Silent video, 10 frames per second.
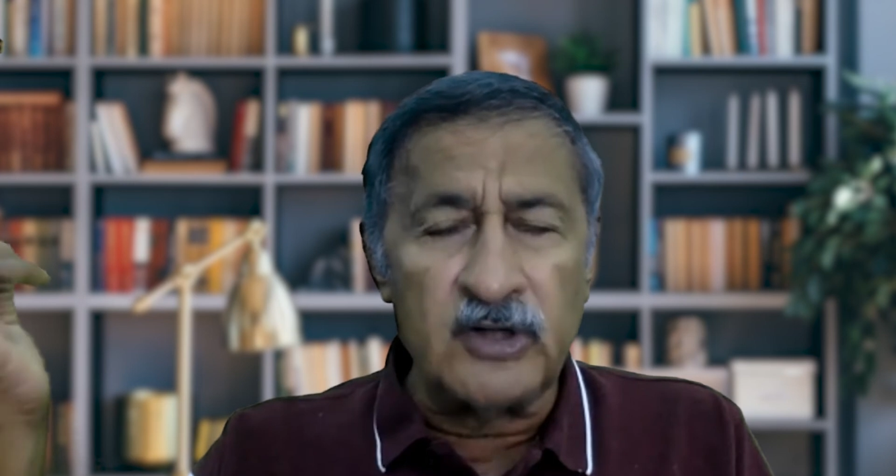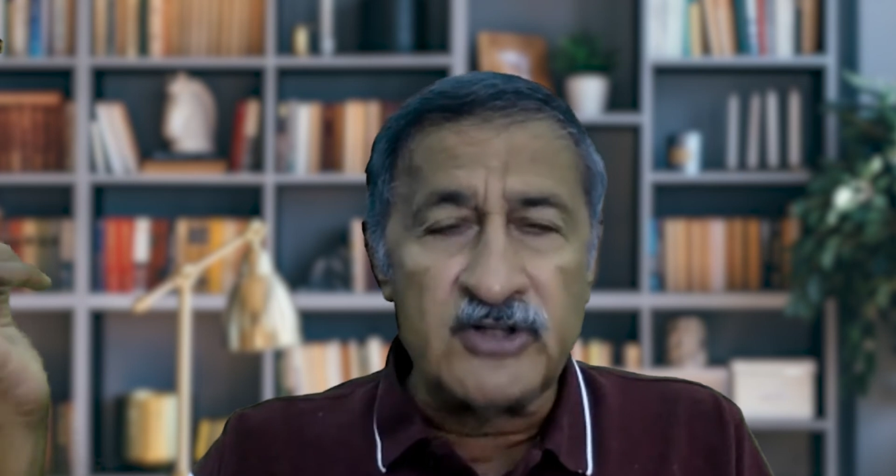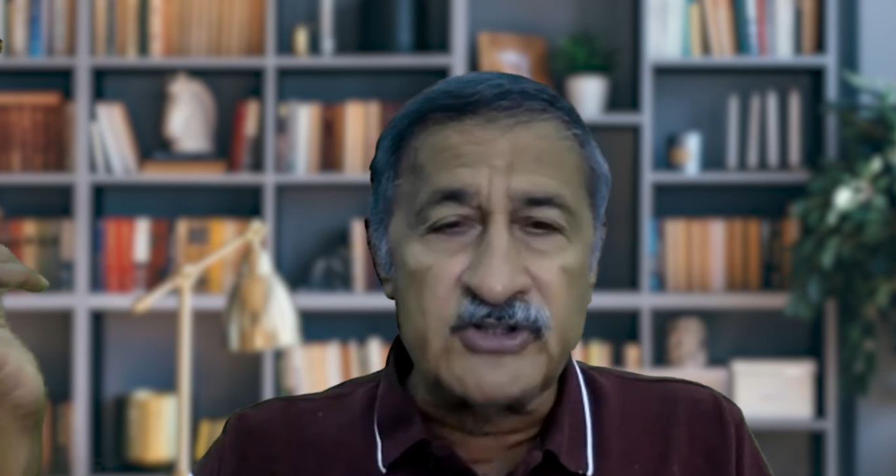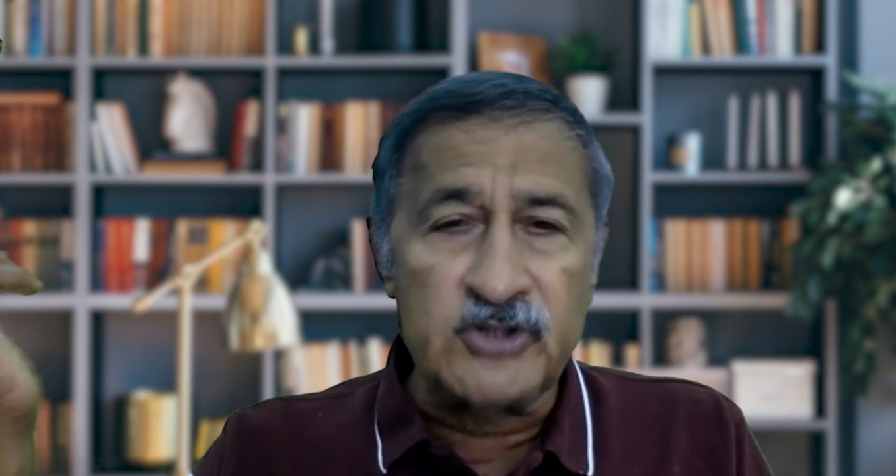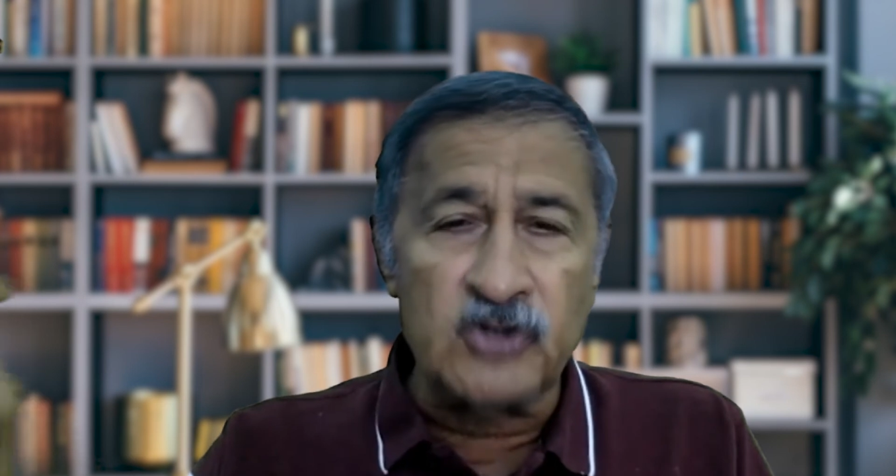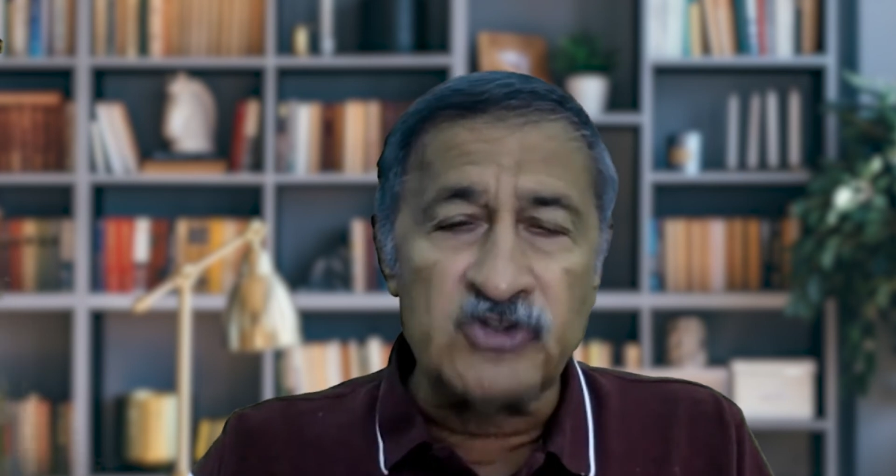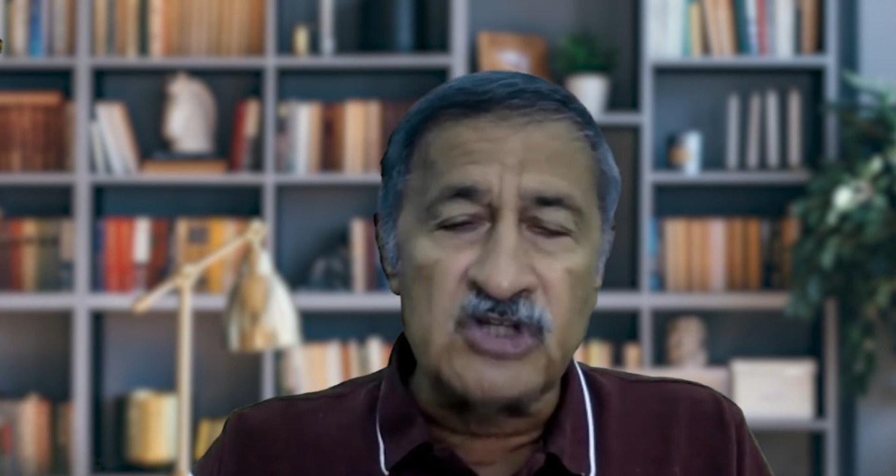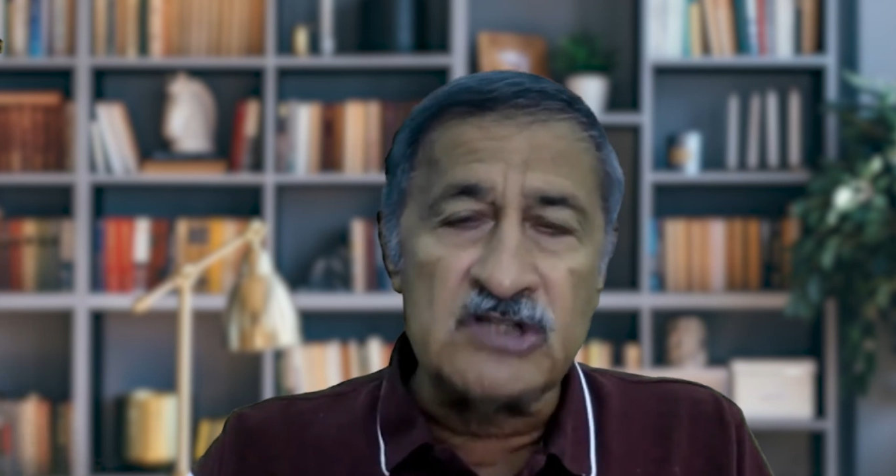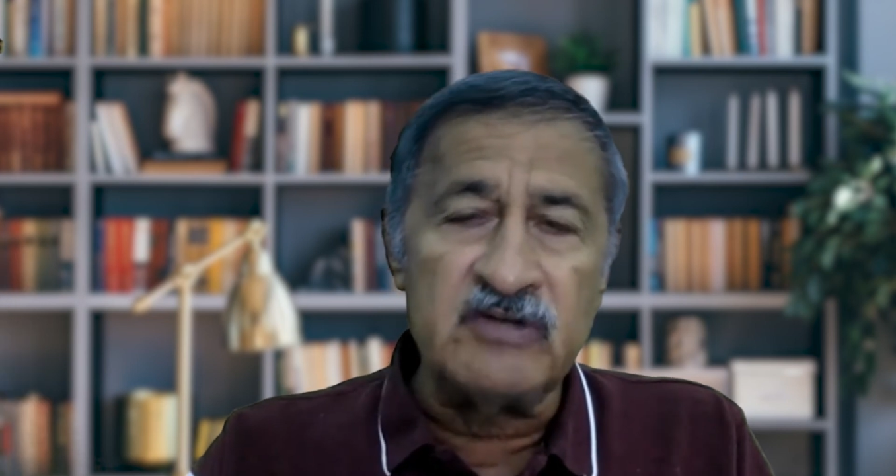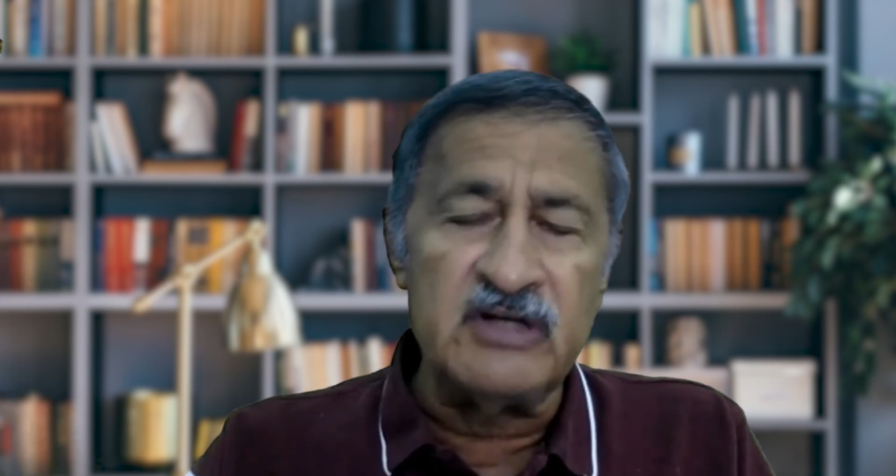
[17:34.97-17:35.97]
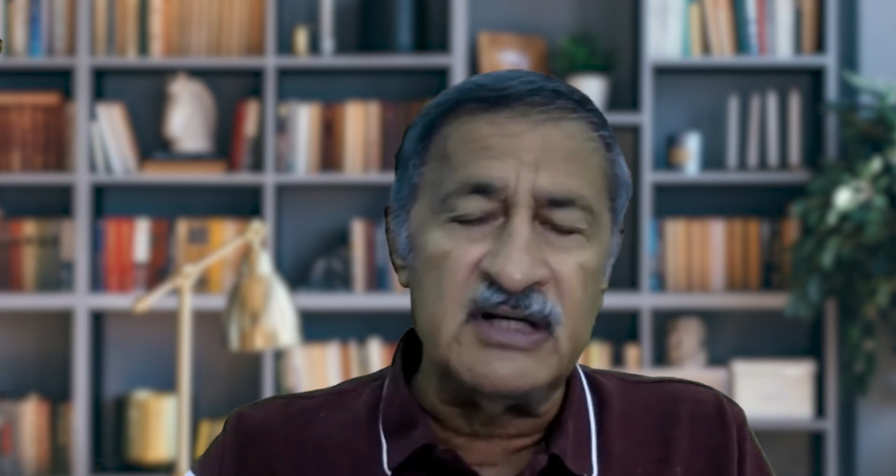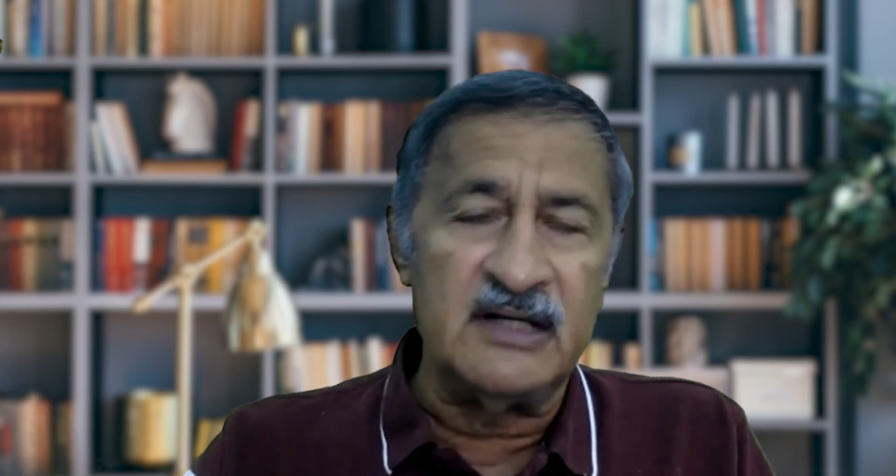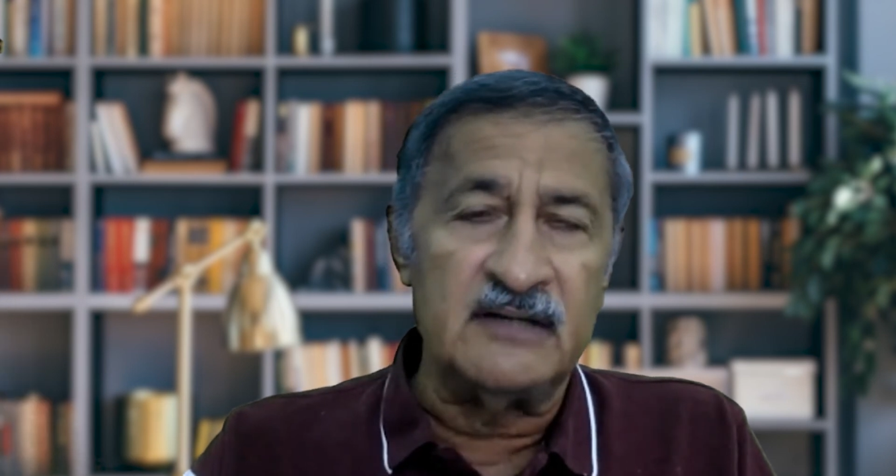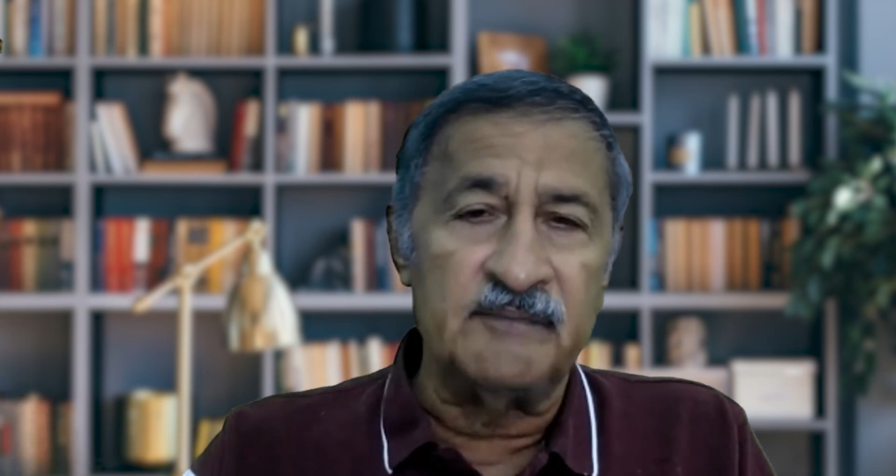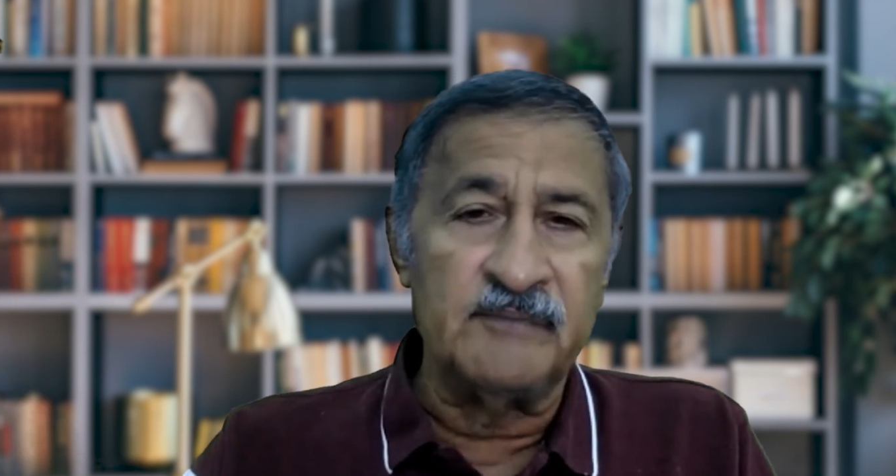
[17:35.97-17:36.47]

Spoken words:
resources we need.